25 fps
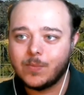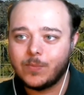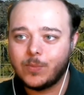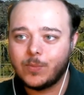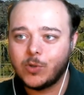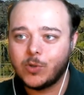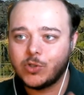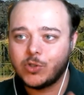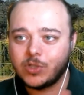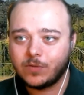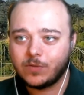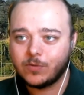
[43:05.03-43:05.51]

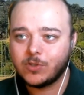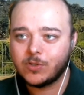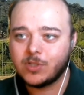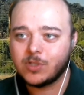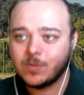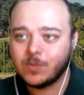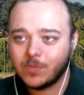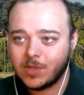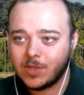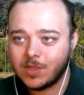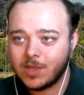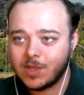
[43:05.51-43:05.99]
pushing for
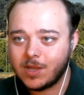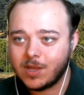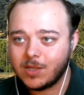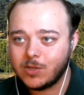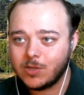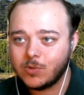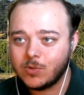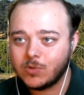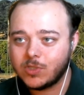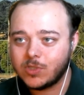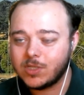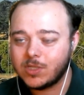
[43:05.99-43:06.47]
something that
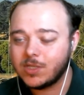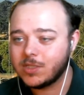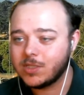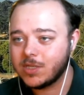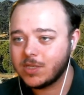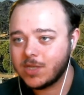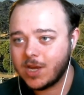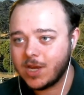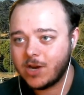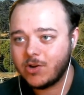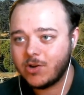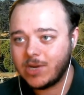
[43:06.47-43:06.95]
you see as a
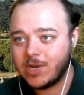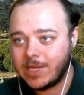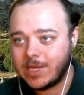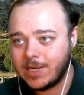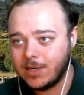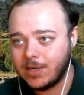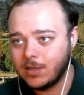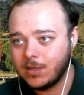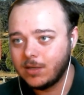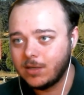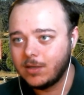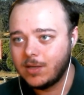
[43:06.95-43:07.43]
dire
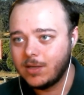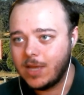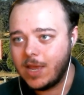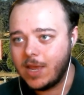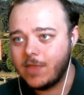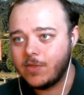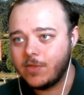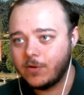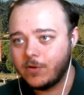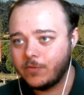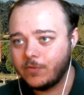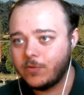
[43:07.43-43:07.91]
need,
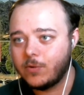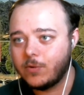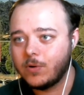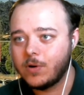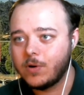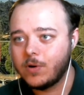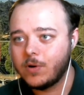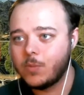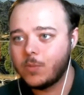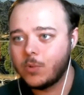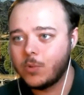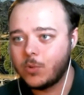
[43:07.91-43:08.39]
and
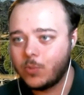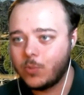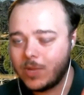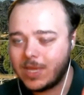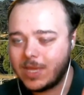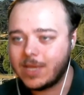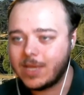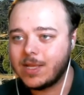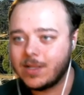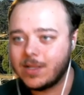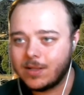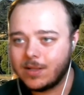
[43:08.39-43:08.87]
therefore would
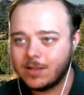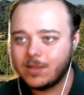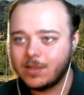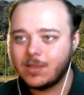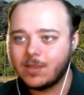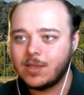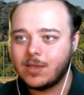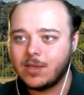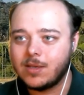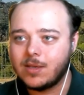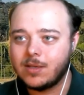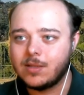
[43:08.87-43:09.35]
weaken
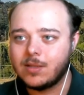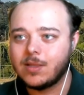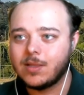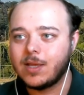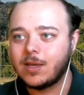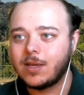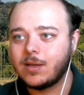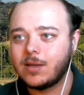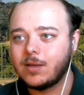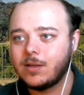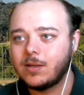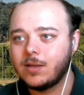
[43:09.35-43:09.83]
the
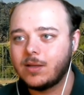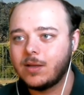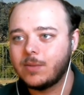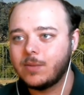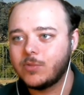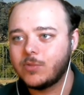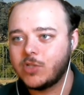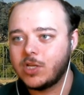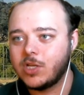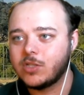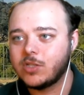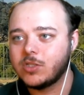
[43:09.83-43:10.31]

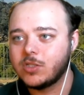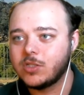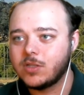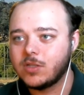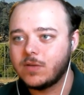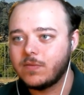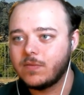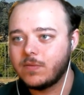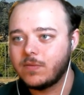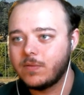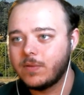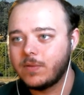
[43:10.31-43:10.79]
chances
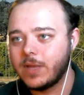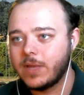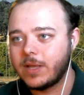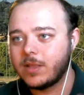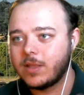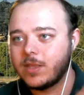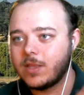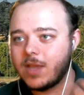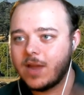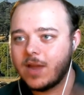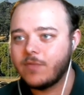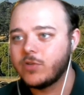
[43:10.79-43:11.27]
of like
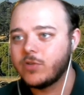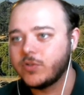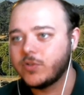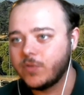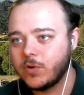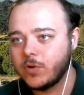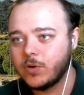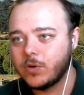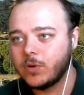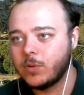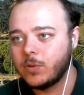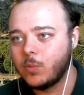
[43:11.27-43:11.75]
the average
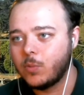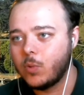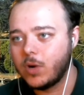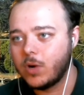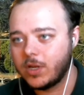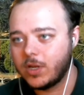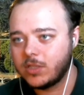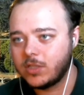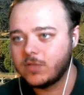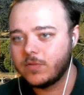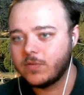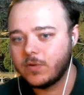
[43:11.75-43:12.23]
voter
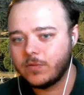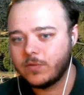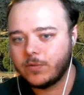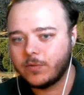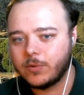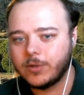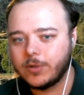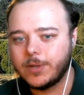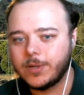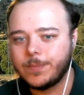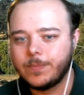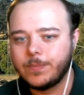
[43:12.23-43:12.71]
wanting to vote
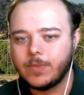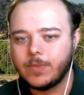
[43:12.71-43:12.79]
for it.